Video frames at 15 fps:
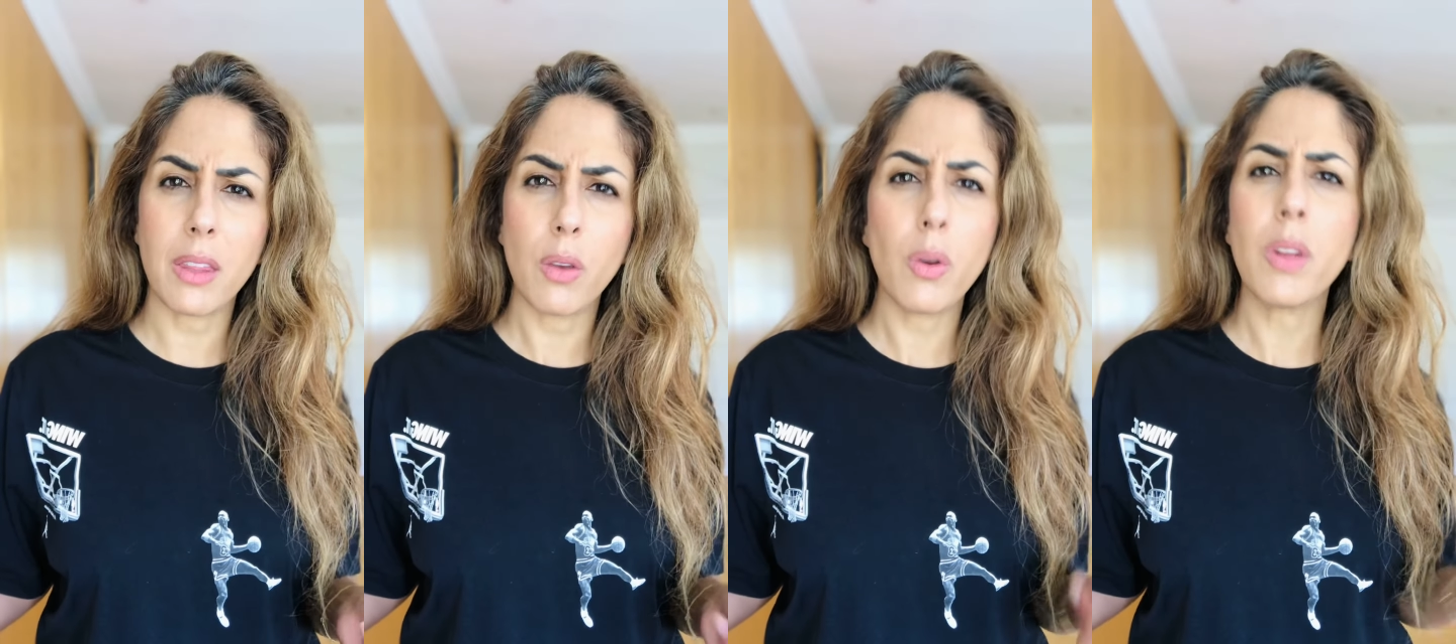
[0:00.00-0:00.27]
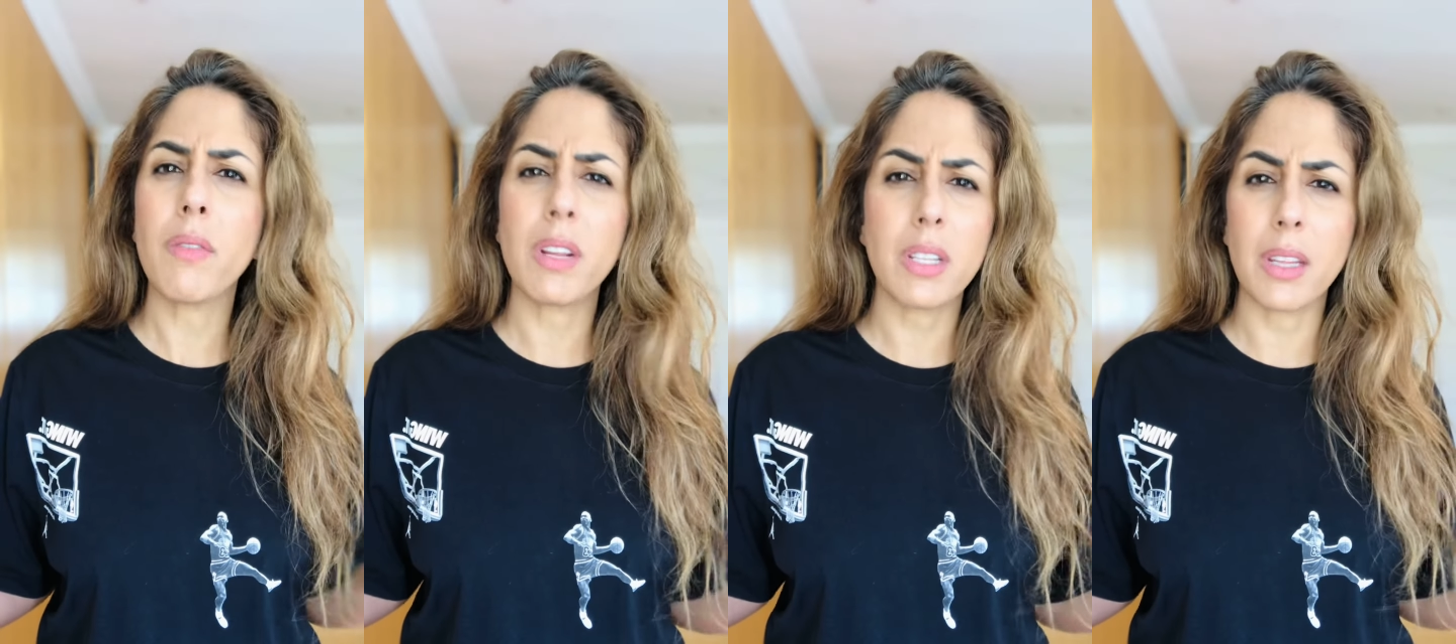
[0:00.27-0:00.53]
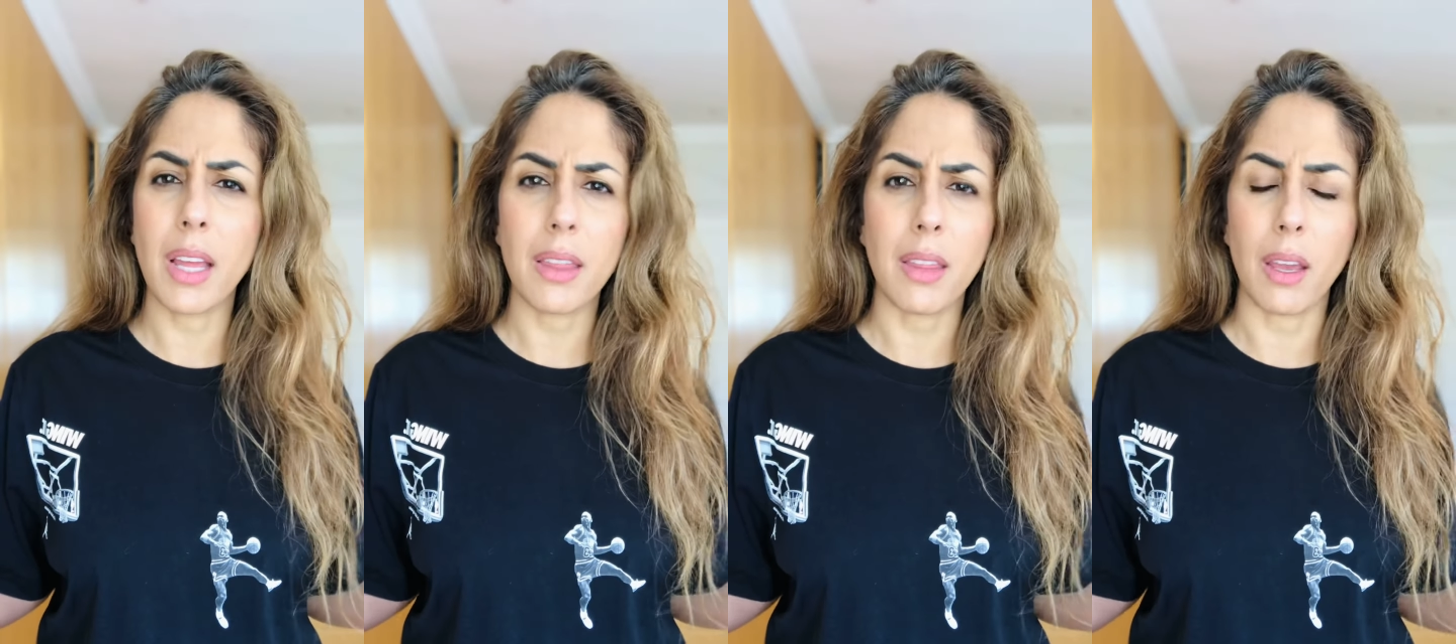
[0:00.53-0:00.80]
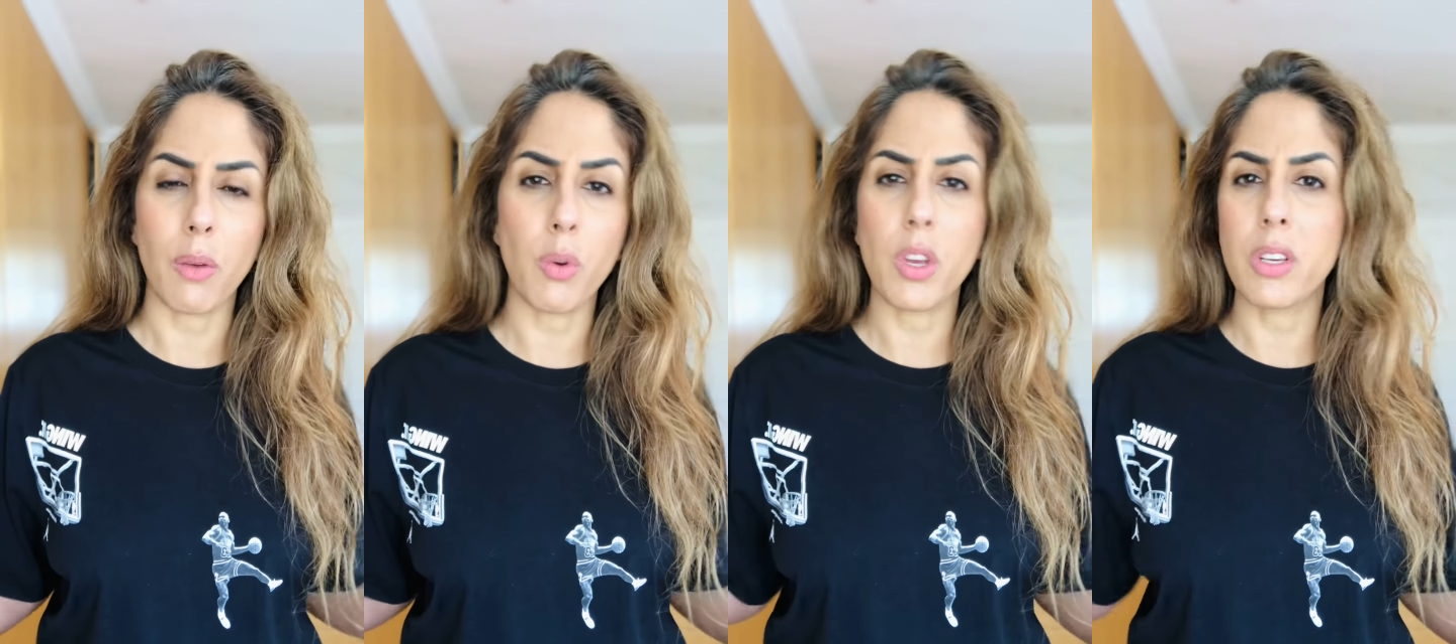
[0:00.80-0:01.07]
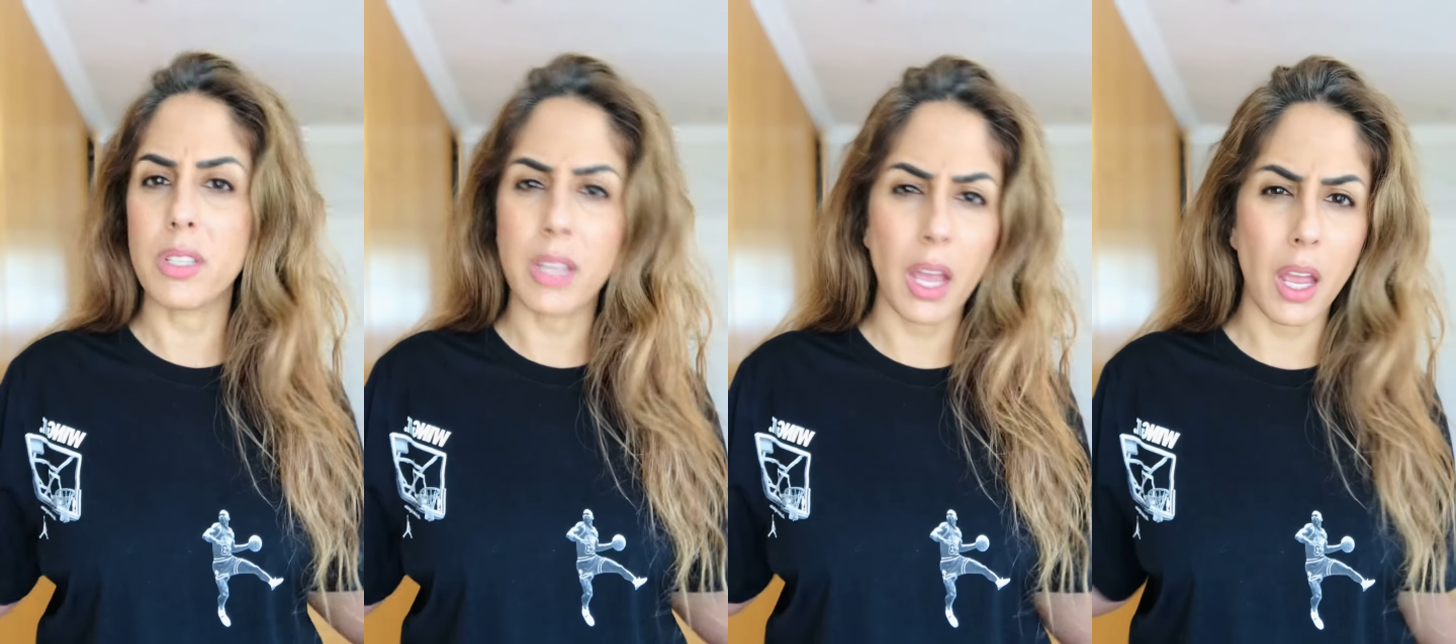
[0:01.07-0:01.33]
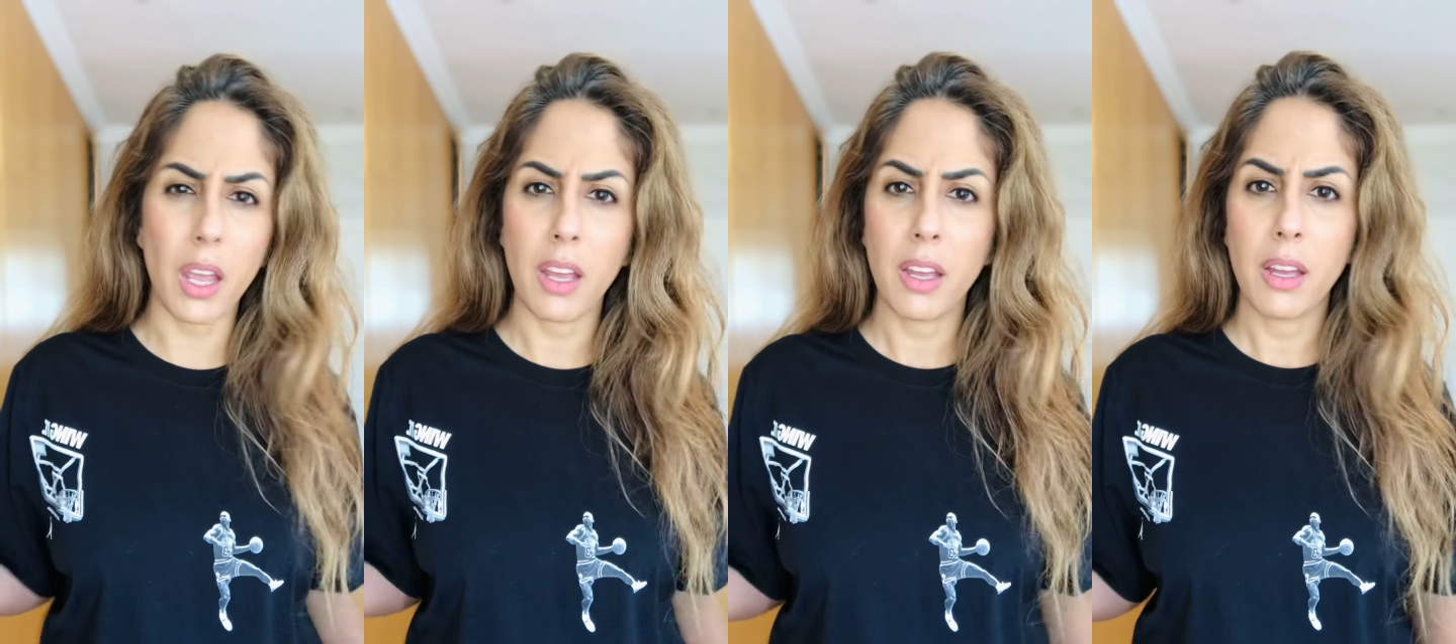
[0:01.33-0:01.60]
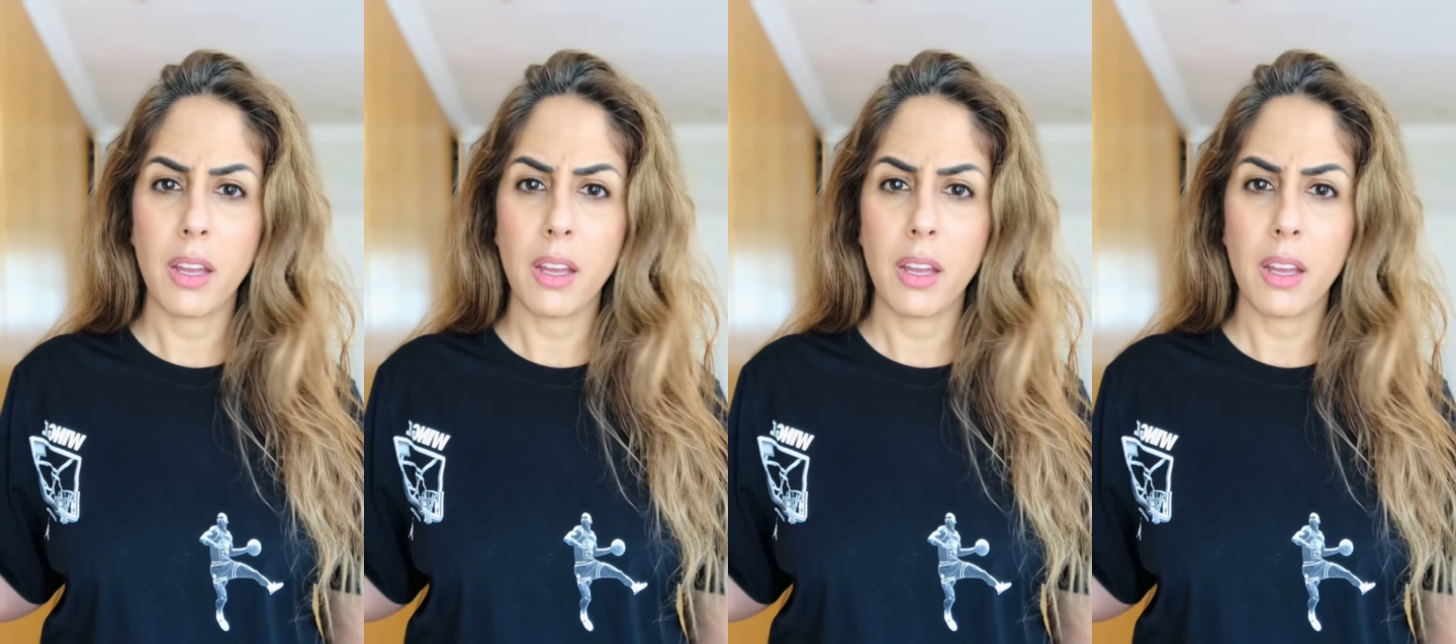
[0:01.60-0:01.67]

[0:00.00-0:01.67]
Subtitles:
Who invented that thing where you say,